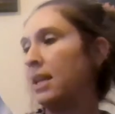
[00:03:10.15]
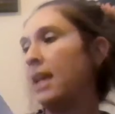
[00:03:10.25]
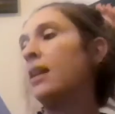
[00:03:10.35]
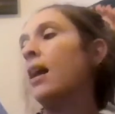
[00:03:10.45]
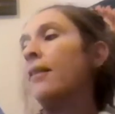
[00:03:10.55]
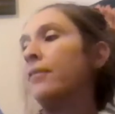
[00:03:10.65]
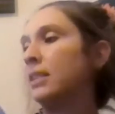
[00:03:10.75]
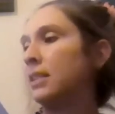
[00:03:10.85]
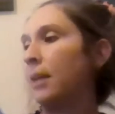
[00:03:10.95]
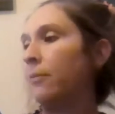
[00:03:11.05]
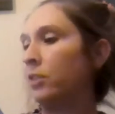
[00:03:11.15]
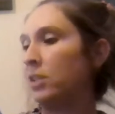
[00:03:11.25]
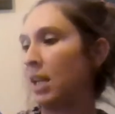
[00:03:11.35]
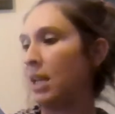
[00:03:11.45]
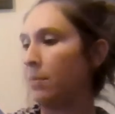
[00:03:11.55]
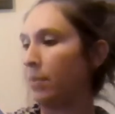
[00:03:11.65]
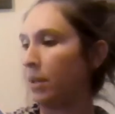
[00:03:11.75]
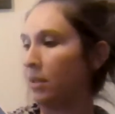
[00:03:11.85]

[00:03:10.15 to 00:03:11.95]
take it off, it's time for sleep.